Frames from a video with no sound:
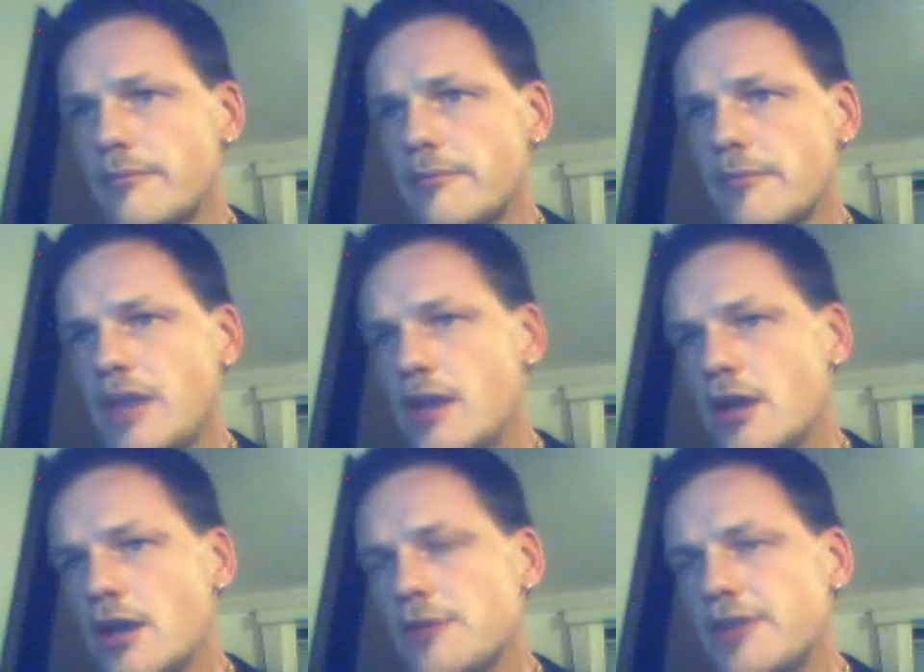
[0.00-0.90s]
Here
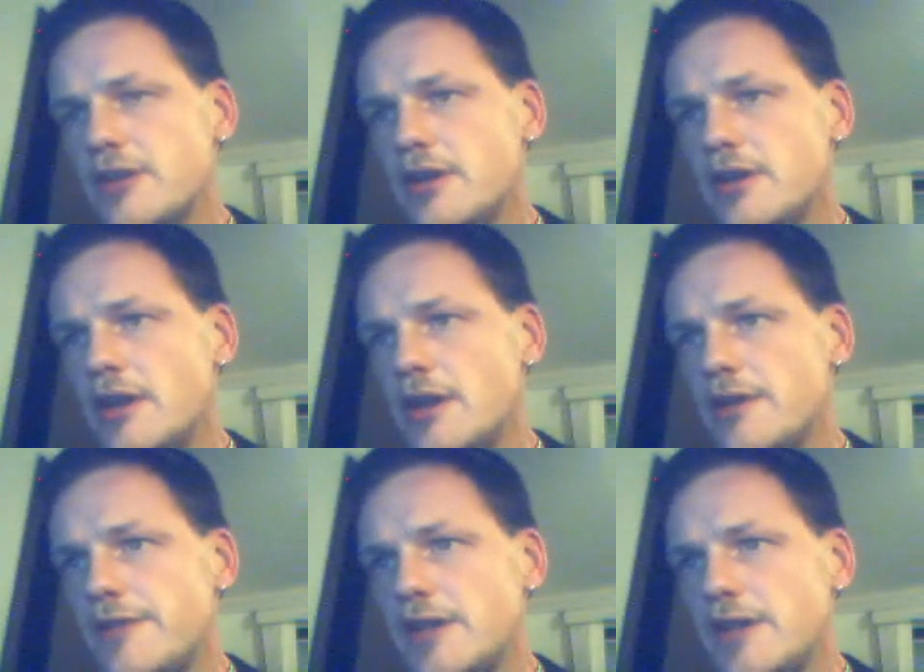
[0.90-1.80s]
comes in
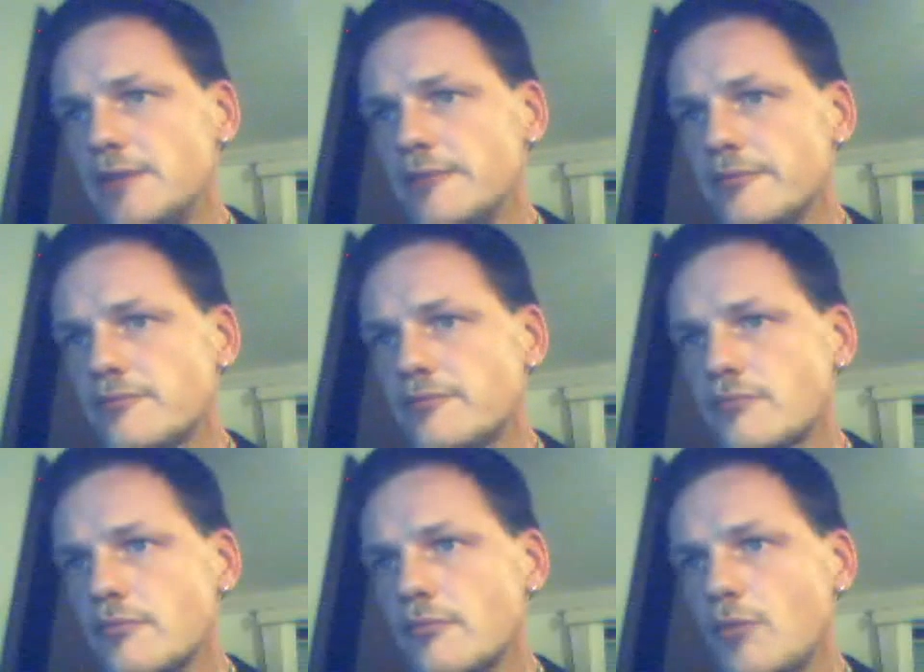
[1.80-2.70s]
another thing.
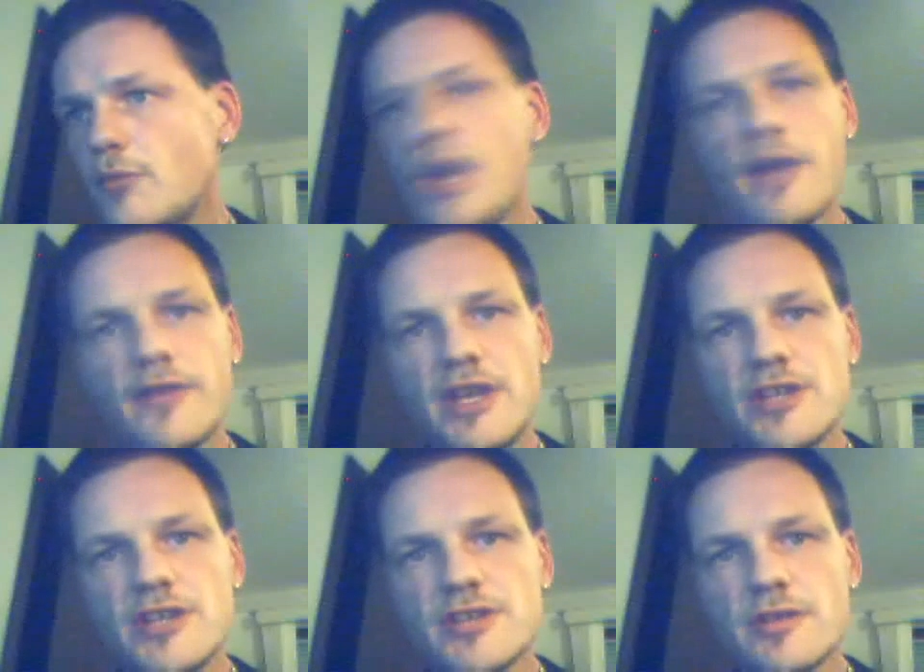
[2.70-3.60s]
We have
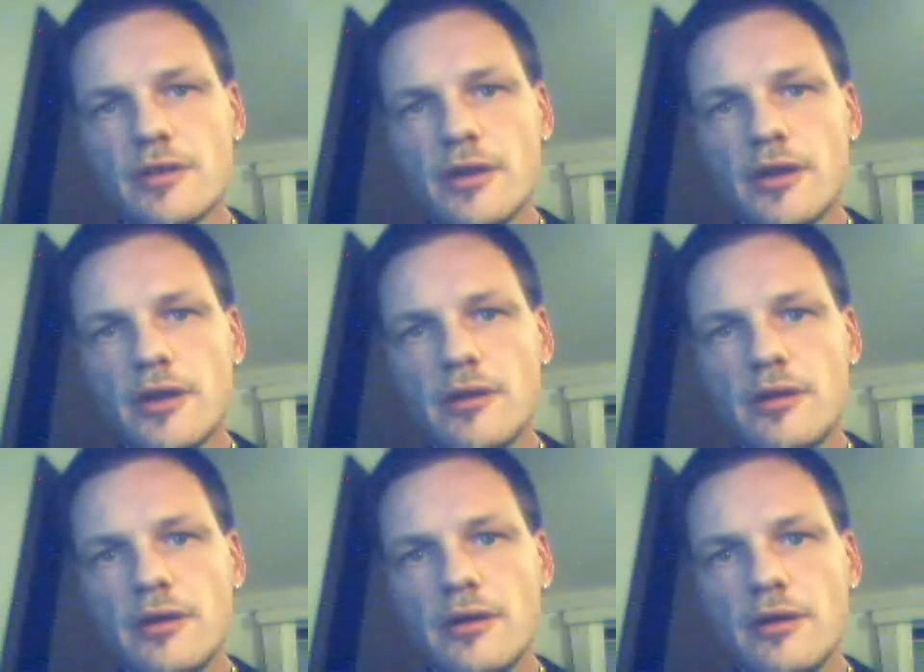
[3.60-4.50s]
these
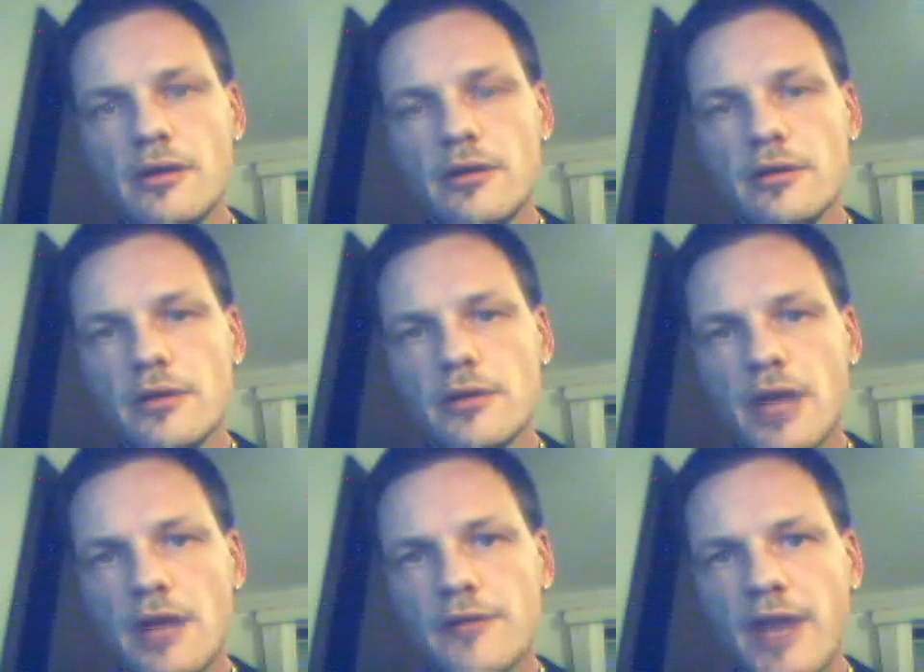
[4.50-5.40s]

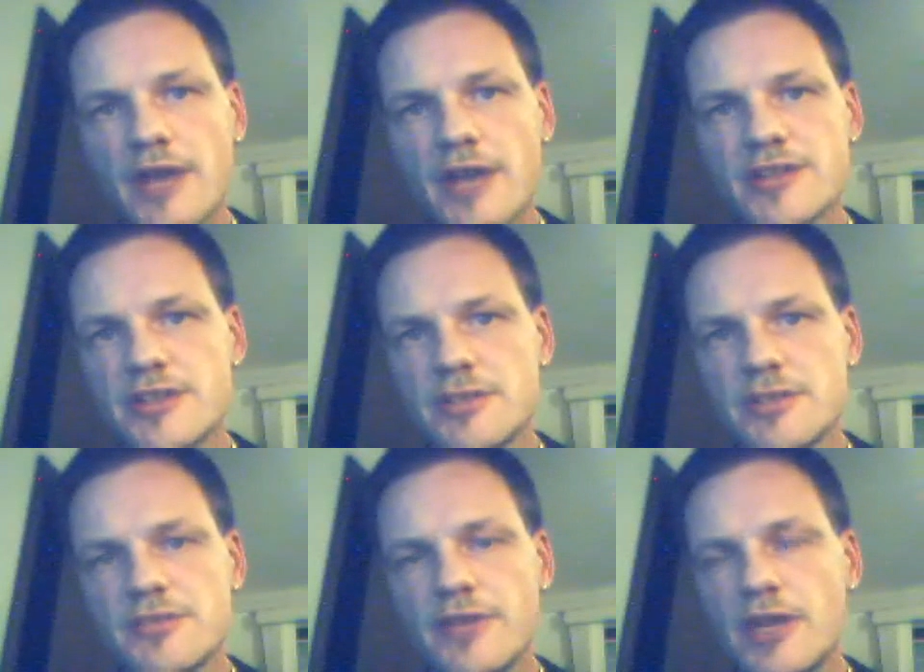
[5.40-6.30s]
healthcare
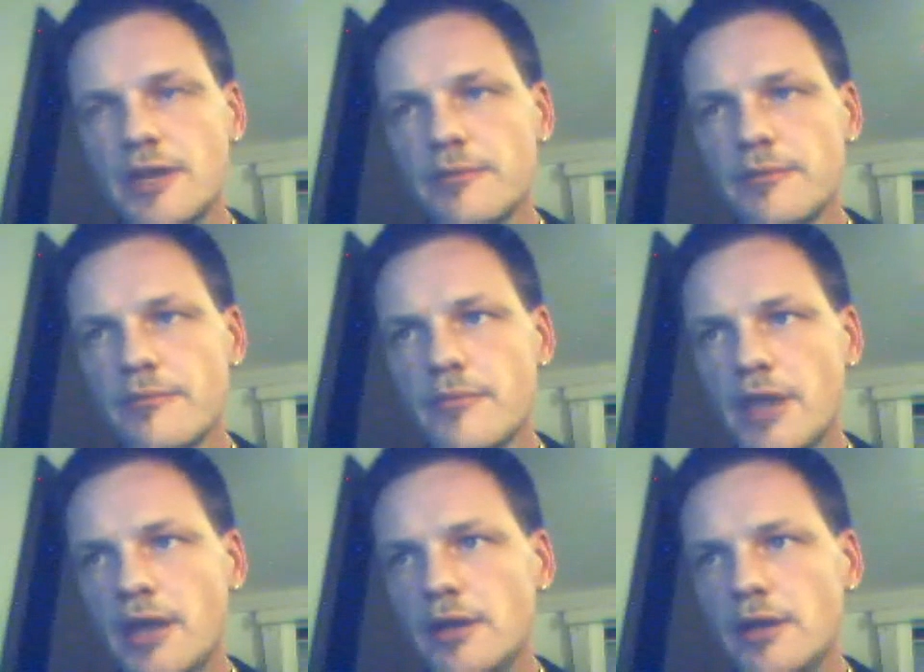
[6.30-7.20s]
systems running,
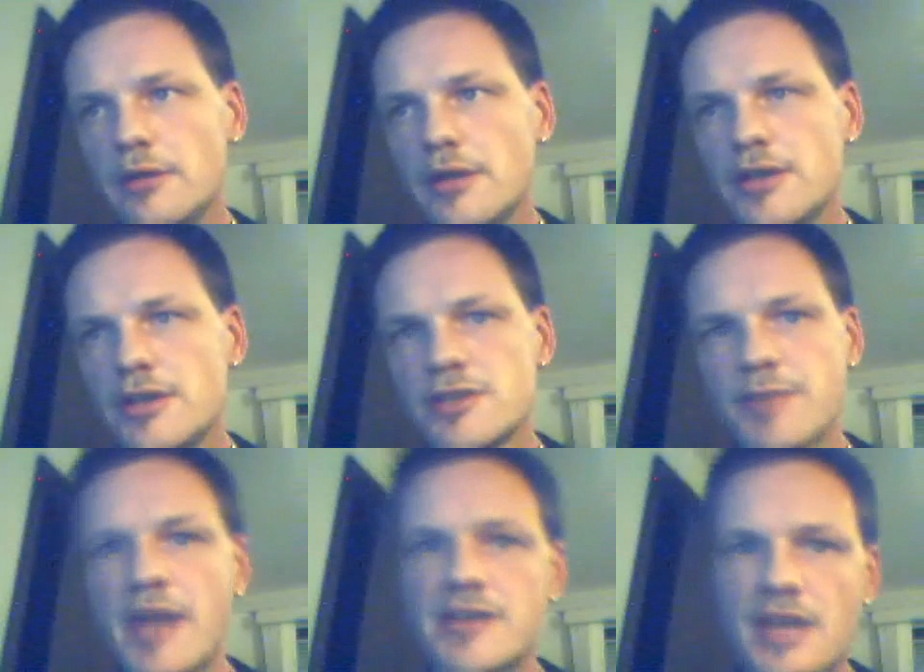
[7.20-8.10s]
and they just
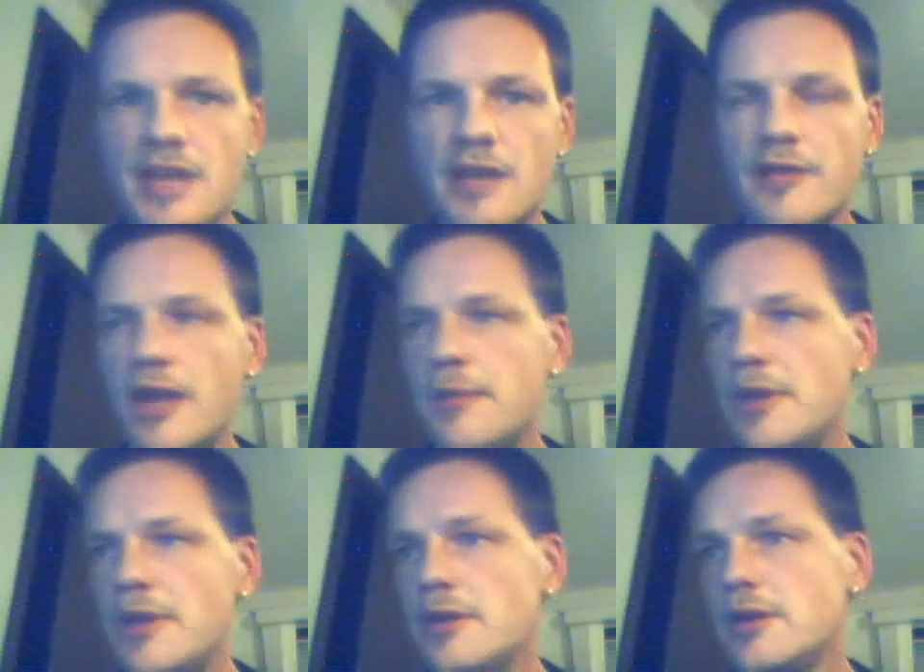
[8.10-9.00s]
passed a healthcare
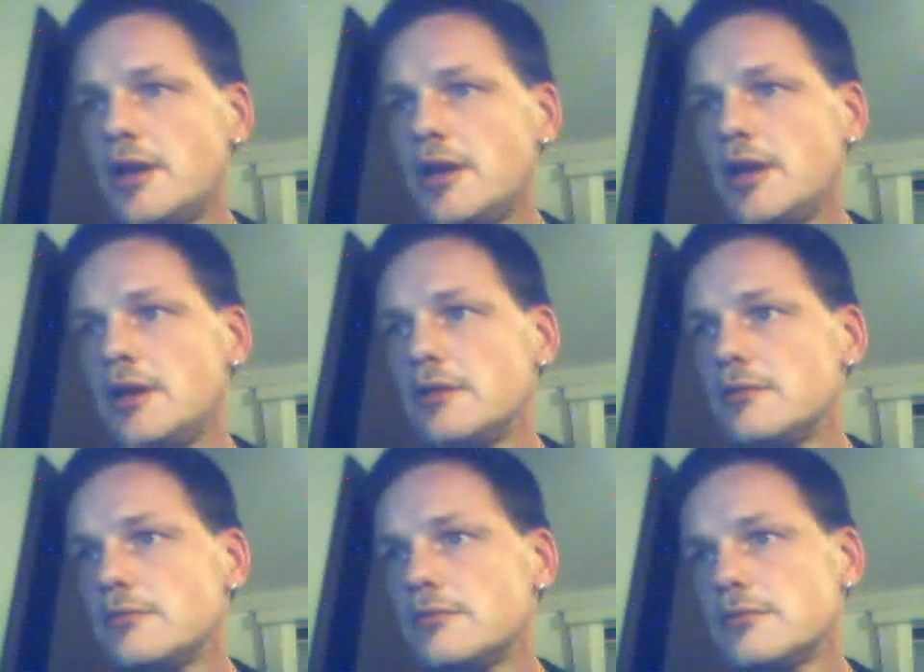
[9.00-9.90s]
bill, and
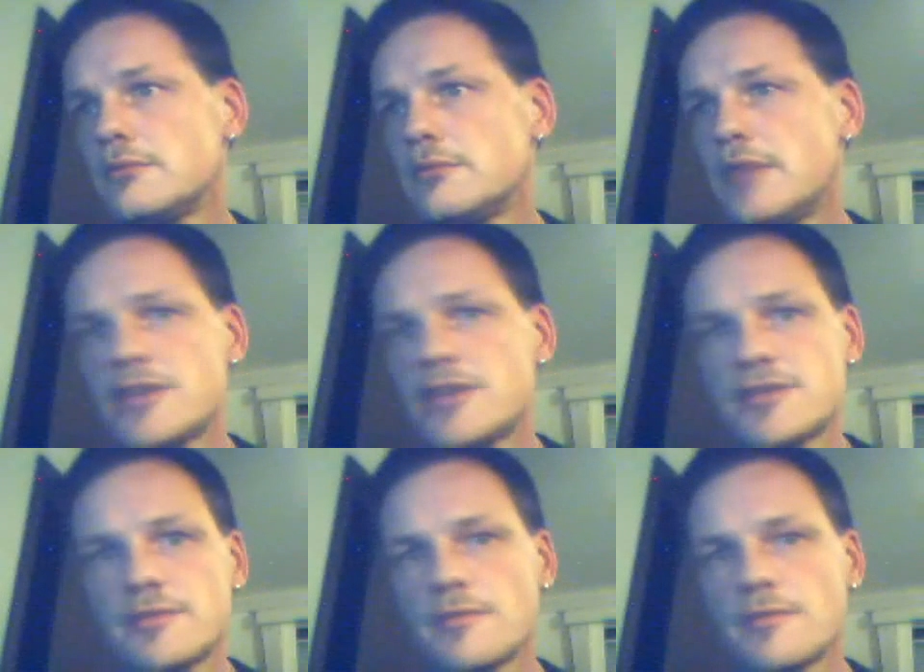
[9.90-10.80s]

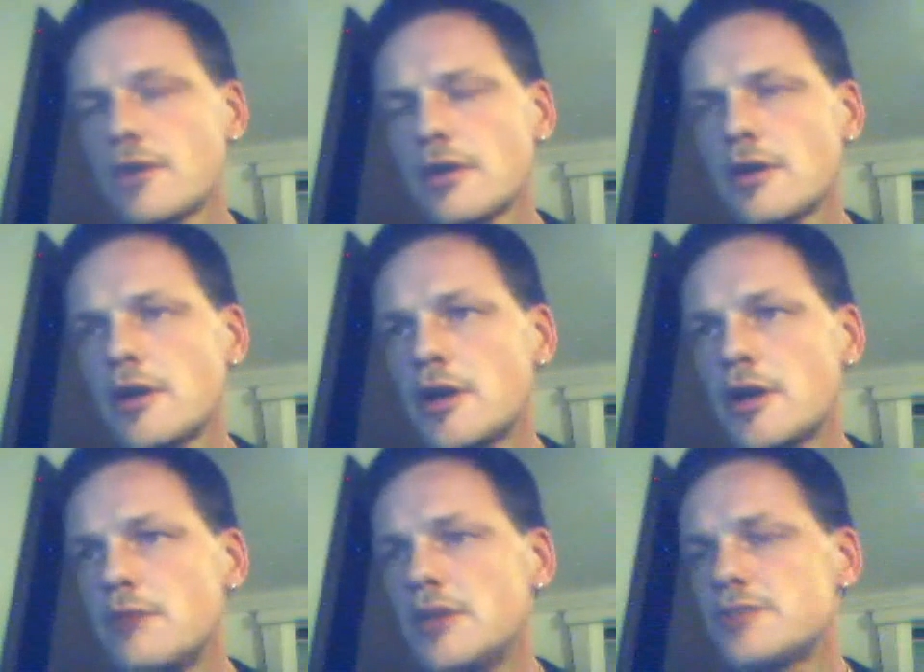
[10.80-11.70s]
there's gonna
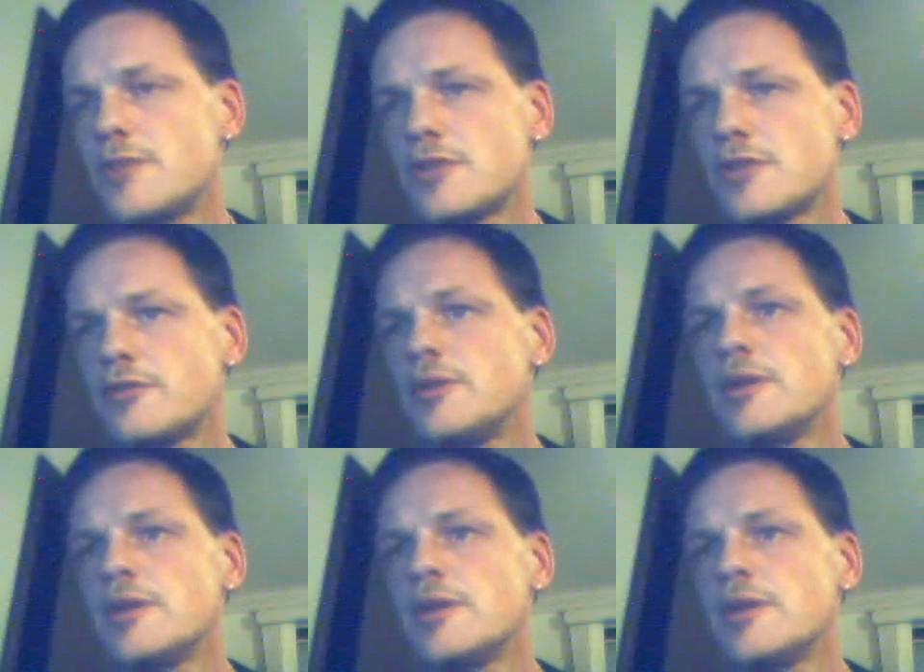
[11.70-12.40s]
come much more to it.